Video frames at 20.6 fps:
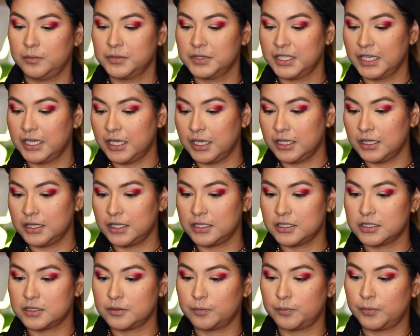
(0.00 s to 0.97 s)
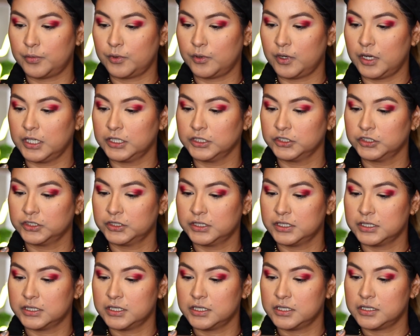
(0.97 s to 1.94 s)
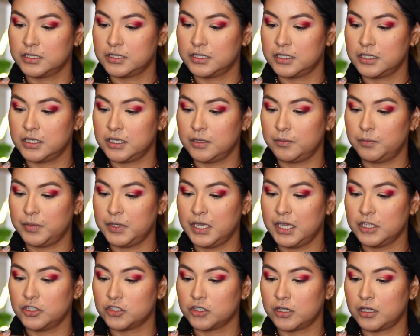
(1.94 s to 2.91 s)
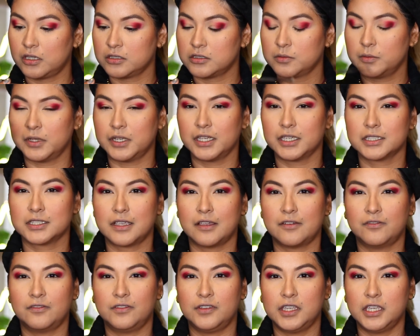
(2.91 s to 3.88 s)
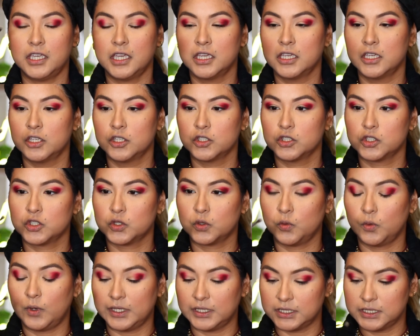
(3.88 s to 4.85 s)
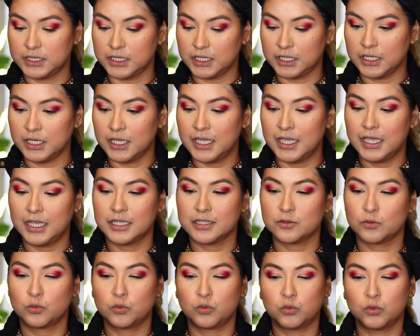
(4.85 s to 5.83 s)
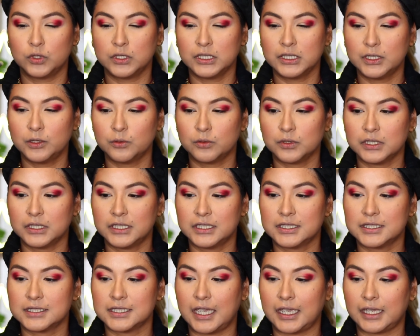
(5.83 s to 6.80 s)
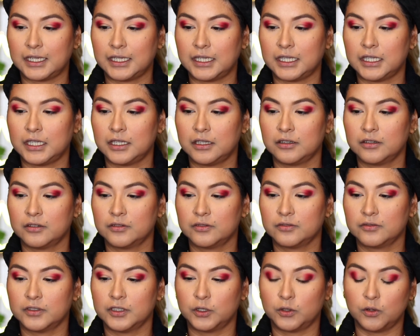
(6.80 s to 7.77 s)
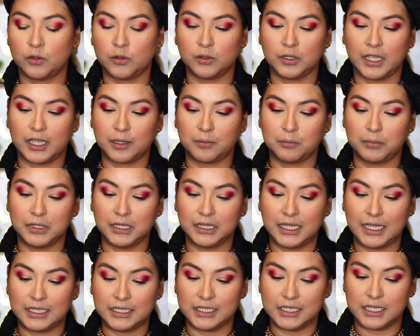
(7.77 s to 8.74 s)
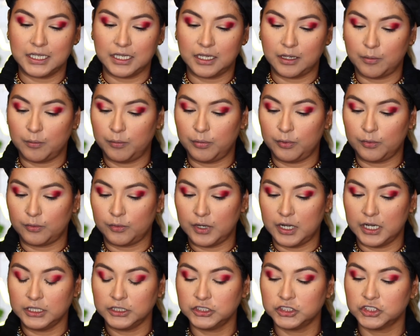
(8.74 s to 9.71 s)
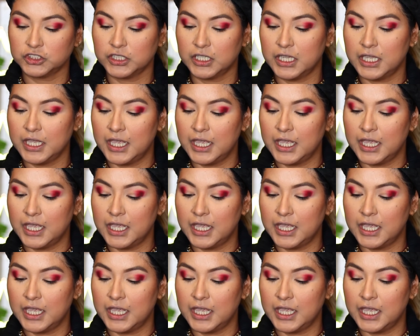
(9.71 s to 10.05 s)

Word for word: I'm taking this brush. This is the BH Cosmetics V20. It's really, really tiny little like blending brush.